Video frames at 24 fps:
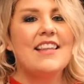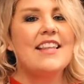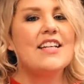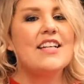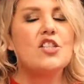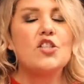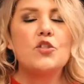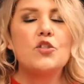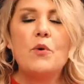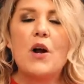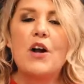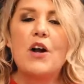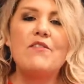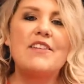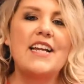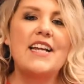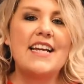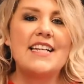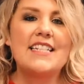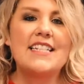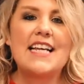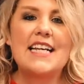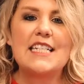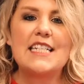This 12
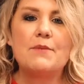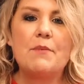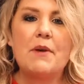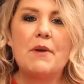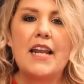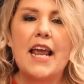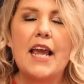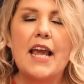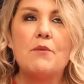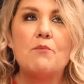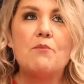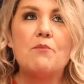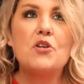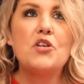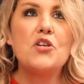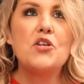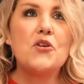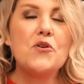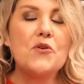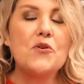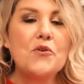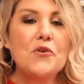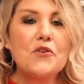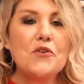days has been a
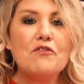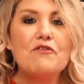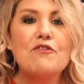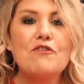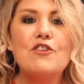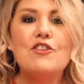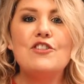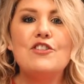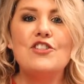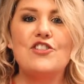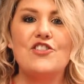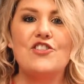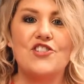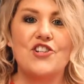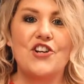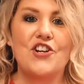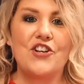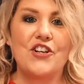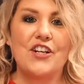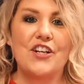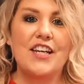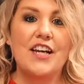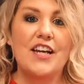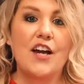beautiful
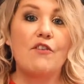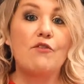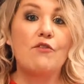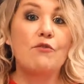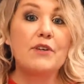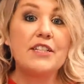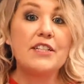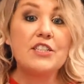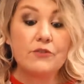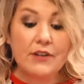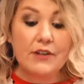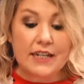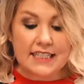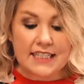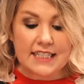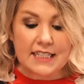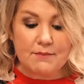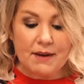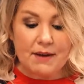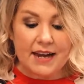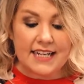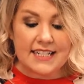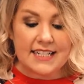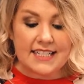journey of
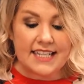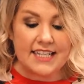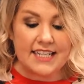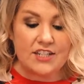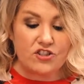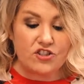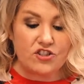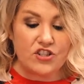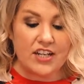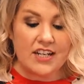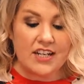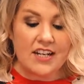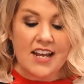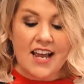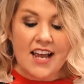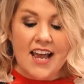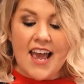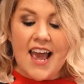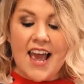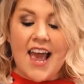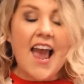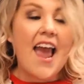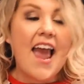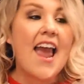redirecting my attention,
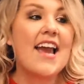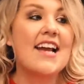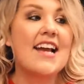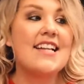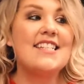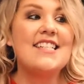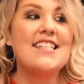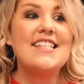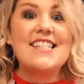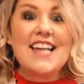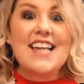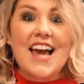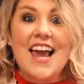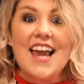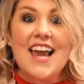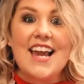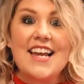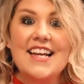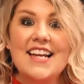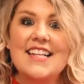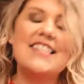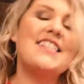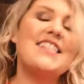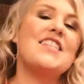and
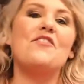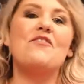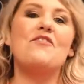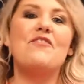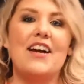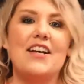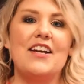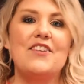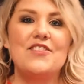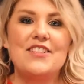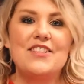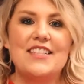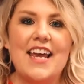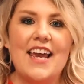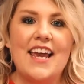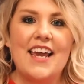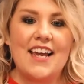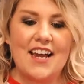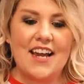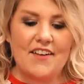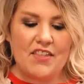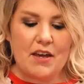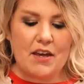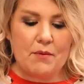today is the final
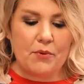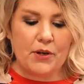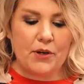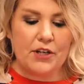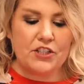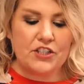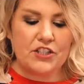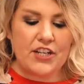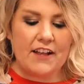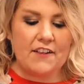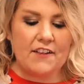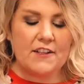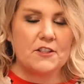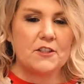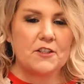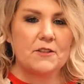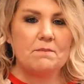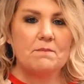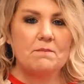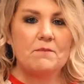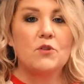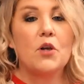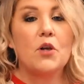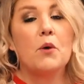day of that prayer
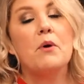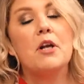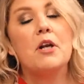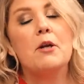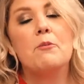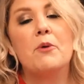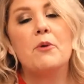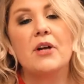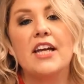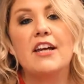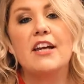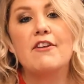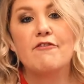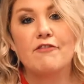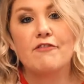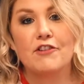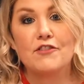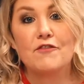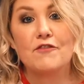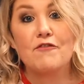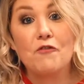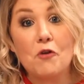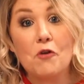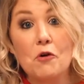challenge. So I want to bring it
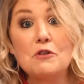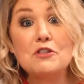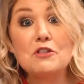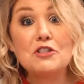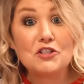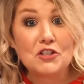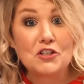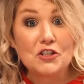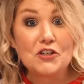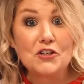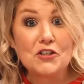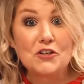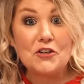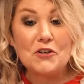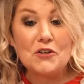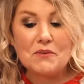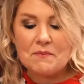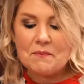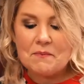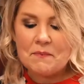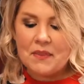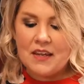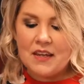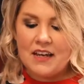full
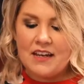circle.